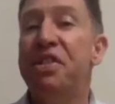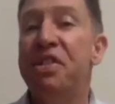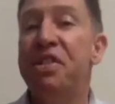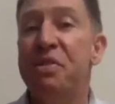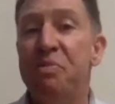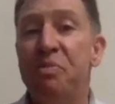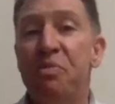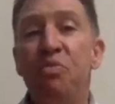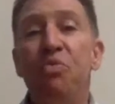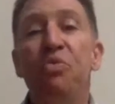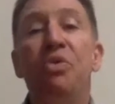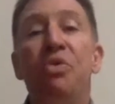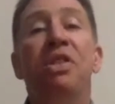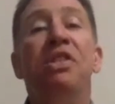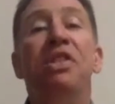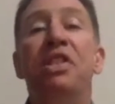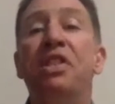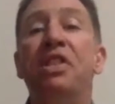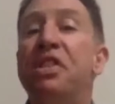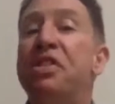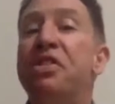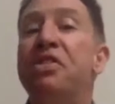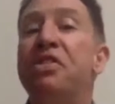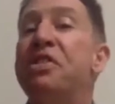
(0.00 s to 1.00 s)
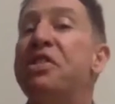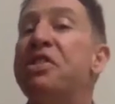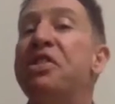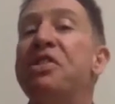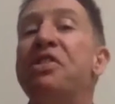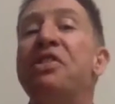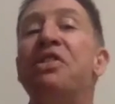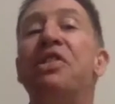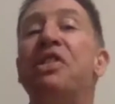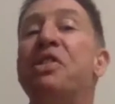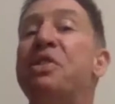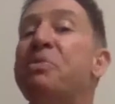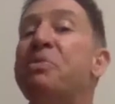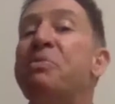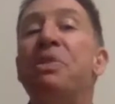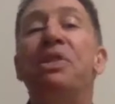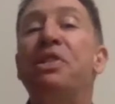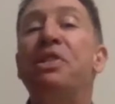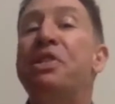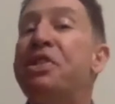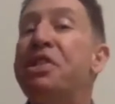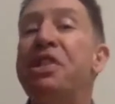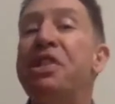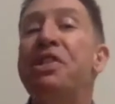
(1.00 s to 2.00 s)
The really interesting thing when
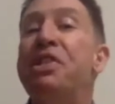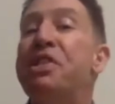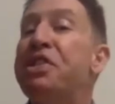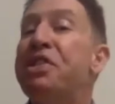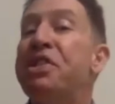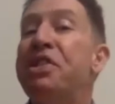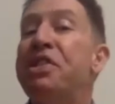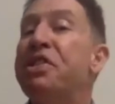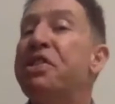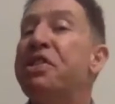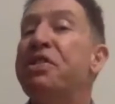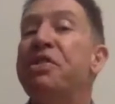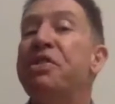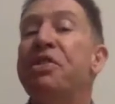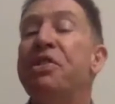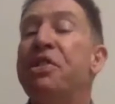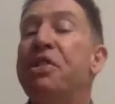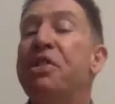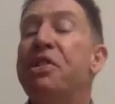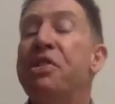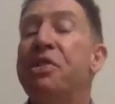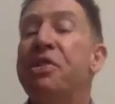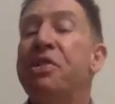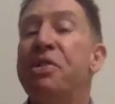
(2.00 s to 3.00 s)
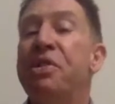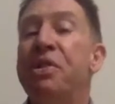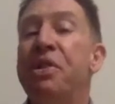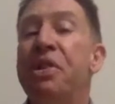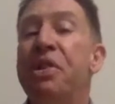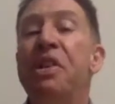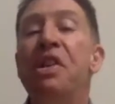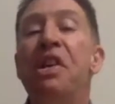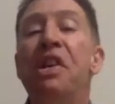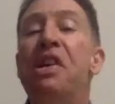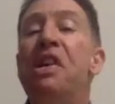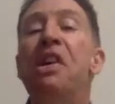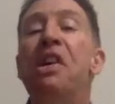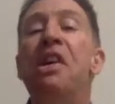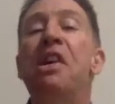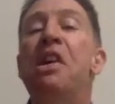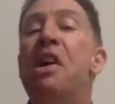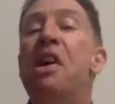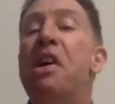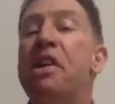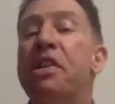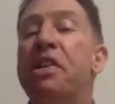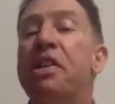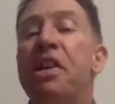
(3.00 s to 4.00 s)
you start to sit there and go,
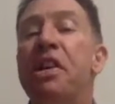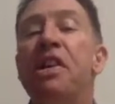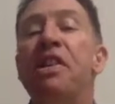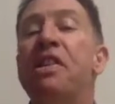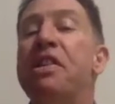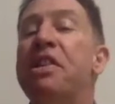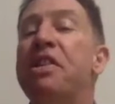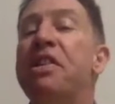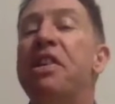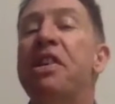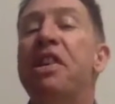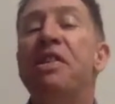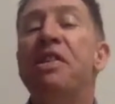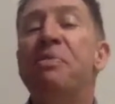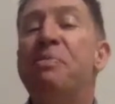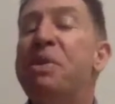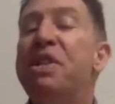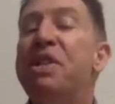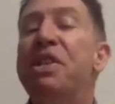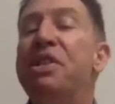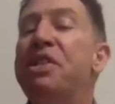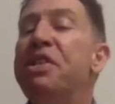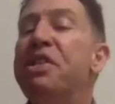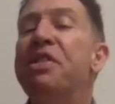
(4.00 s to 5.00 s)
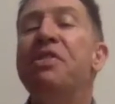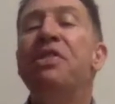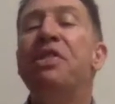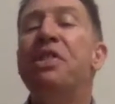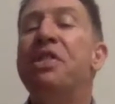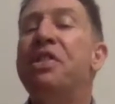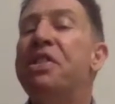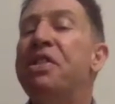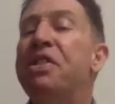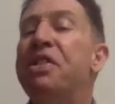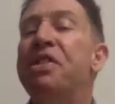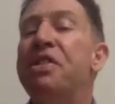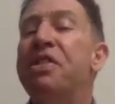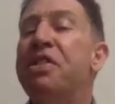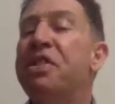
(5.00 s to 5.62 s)
okay, at the beginning of the